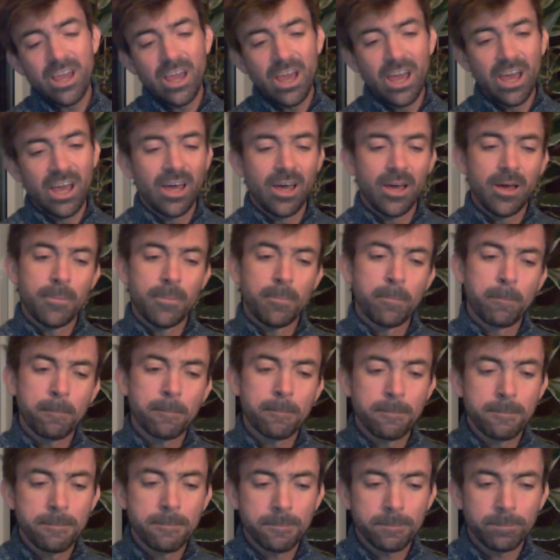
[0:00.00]

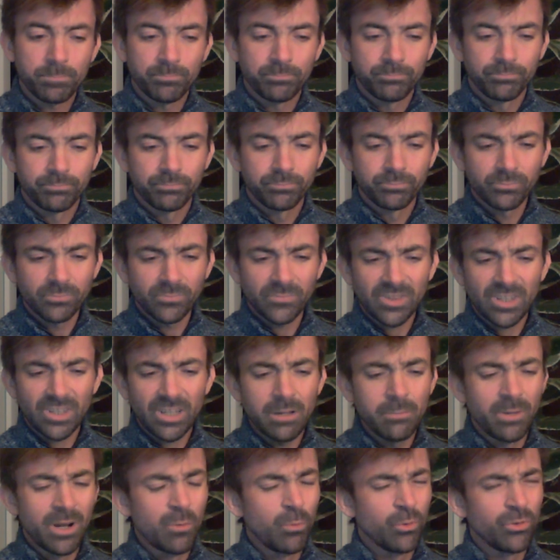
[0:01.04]

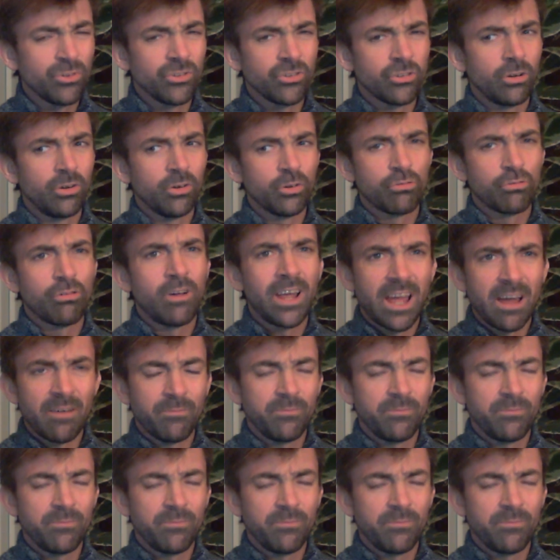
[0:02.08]
but I wasn't sure it was right.